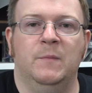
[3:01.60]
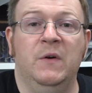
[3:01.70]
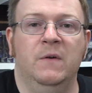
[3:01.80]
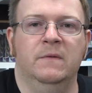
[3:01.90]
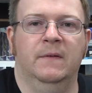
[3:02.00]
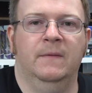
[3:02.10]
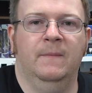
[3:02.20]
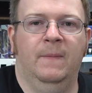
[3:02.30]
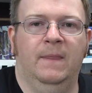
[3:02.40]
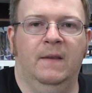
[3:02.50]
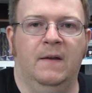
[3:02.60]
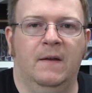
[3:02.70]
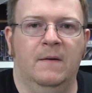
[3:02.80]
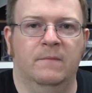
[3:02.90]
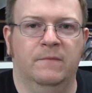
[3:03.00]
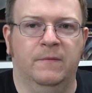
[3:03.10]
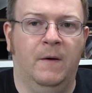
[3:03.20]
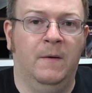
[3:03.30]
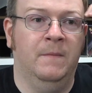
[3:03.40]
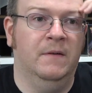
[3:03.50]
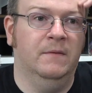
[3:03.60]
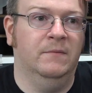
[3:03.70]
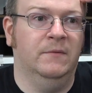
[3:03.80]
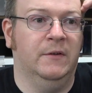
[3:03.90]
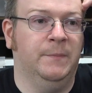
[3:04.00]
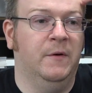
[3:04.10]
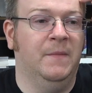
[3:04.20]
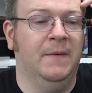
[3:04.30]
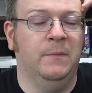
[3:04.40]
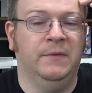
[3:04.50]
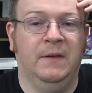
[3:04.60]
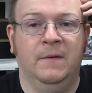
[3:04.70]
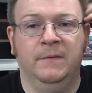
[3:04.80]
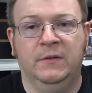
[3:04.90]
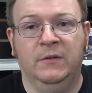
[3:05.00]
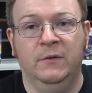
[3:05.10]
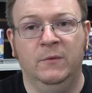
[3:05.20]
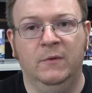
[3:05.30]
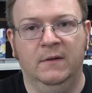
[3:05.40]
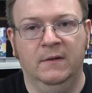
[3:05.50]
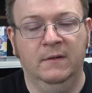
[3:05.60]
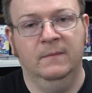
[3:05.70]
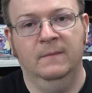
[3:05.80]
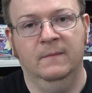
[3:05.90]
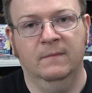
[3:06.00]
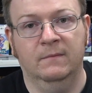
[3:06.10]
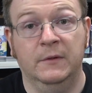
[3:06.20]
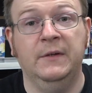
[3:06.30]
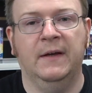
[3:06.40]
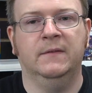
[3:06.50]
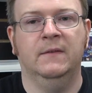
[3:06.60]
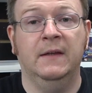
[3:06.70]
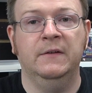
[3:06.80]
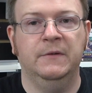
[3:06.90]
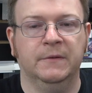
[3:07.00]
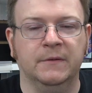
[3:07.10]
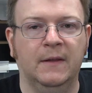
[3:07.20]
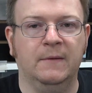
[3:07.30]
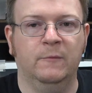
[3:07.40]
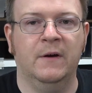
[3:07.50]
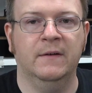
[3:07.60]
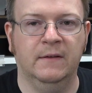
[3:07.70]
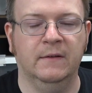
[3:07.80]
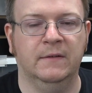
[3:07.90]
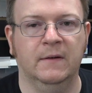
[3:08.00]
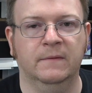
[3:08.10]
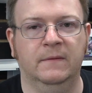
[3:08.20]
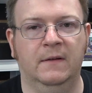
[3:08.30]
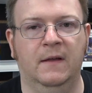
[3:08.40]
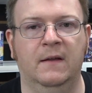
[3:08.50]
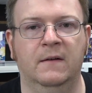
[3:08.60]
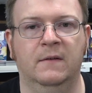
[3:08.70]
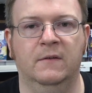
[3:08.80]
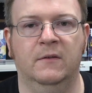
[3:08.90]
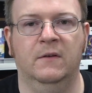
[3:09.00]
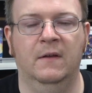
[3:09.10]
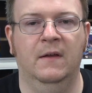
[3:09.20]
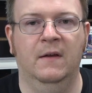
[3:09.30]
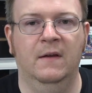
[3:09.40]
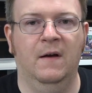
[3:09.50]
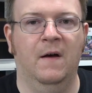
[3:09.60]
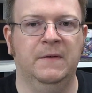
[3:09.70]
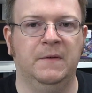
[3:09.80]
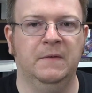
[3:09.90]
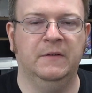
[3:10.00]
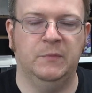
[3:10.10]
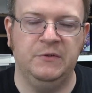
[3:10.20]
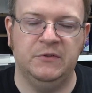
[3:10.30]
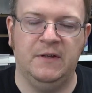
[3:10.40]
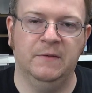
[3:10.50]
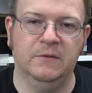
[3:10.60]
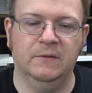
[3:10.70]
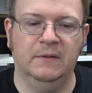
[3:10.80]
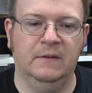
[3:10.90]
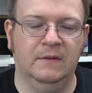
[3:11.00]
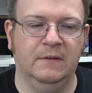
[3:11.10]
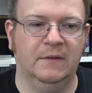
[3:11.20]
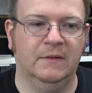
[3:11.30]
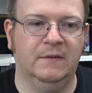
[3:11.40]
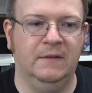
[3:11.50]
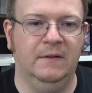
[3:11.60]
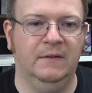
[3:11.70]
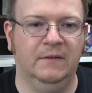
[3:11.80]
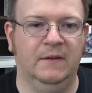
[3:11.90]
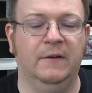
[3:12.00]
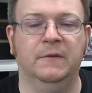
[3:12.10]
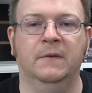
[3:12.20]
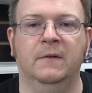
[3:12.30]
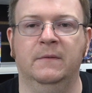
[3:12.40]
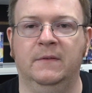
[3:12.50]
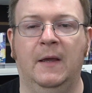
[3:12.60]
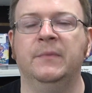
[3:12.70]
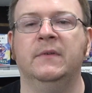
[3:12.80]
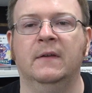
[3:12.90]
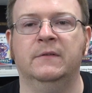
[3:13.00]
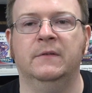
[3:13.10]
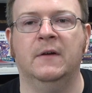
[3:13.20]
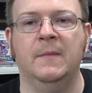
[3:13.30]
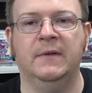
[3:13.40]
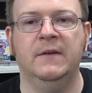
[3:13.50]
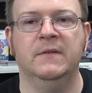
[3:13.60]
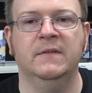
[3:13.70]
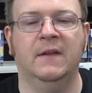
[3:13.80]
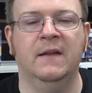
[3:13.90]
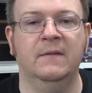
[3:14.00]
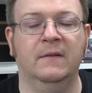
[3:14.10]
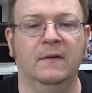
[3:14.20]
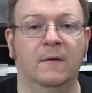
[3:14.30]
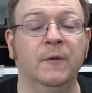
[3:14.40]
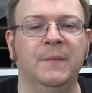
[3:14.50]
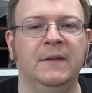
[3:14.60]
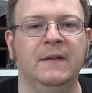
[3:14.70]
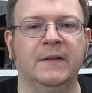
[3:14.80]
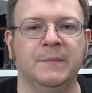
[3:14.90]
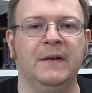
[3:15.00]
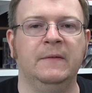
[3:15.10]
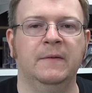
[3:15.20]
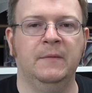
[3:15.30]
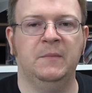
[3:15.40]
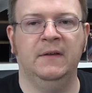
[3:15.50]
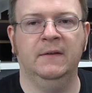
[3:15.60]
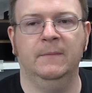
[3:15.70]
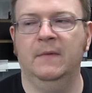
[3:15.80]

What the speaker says: move from just Pokemon themselves to you guys, the end users that want the stuff, and all these other distribution channels. It just is extra steps, extra complications, and ultimately less money for them to make.